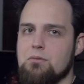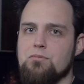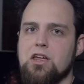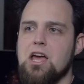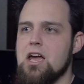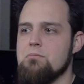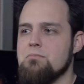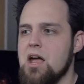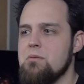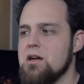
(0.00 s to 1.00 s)
I'm thinking it
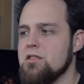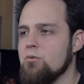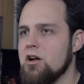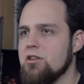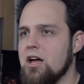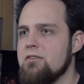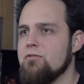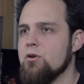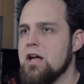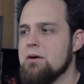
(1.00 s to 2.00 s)
may be the way the
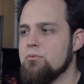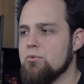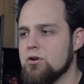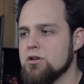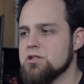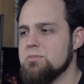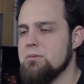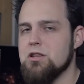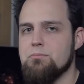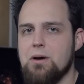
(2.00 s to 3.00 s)
headphone amp works.
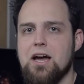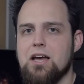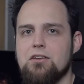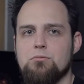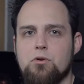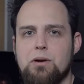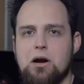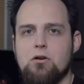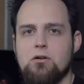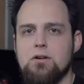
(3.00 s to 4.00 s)
Maybe the back has more
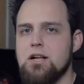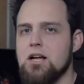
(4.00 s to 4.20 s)
power.